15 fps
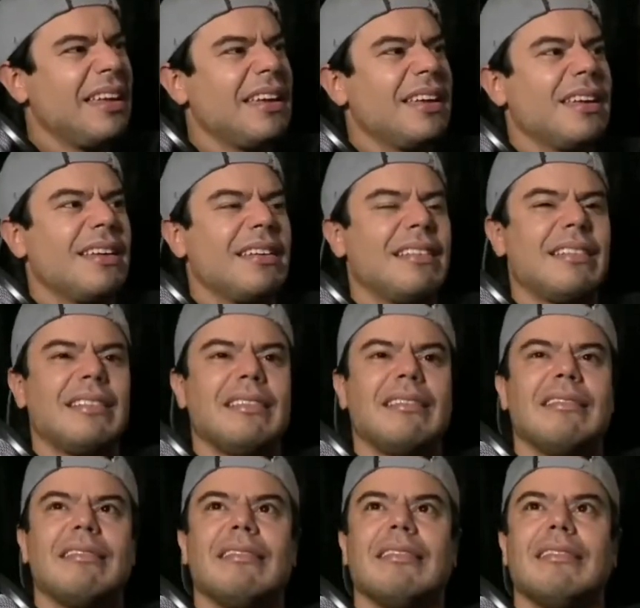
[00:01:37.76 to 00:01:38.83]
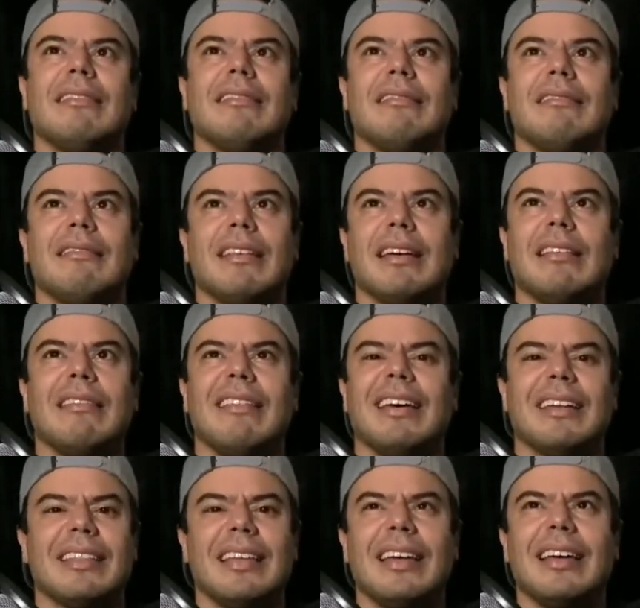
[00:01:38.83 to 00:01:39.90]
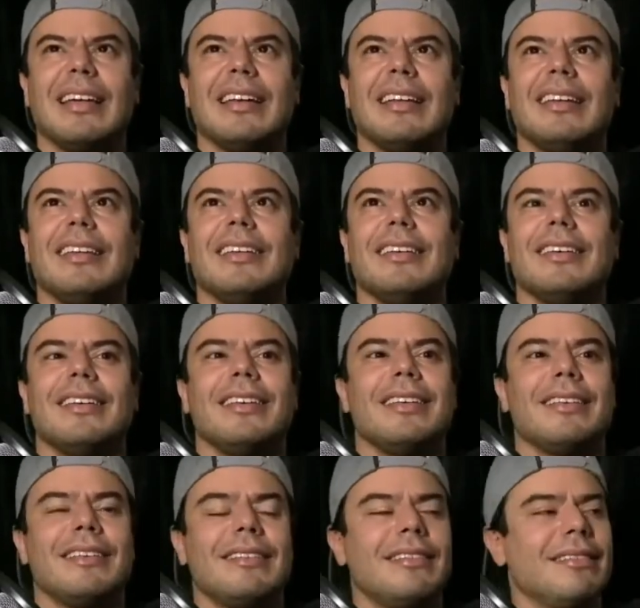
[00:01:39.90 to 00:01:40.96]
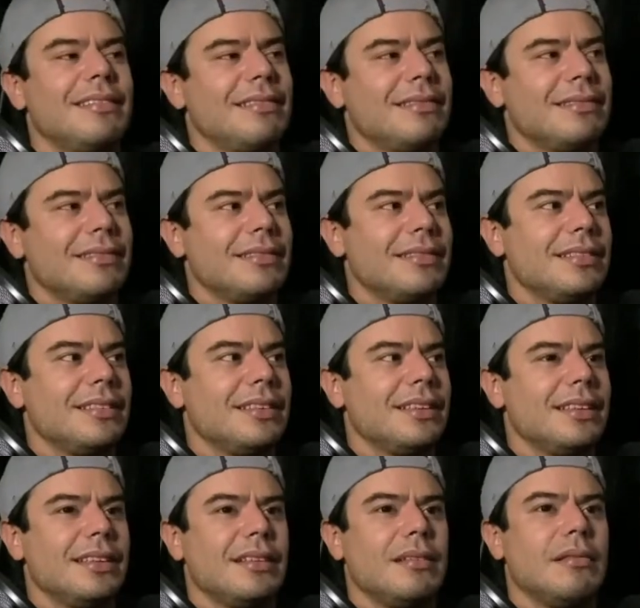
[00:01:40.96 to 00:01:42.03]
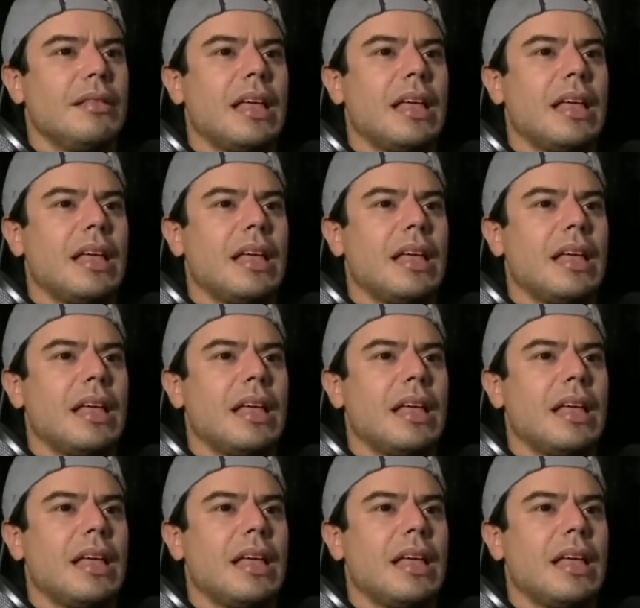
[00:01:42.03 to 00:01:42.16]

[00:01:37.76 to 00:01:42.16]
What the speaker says: Oh, when I land in a city, I love getting some food and taking it back to the hotel and just eating.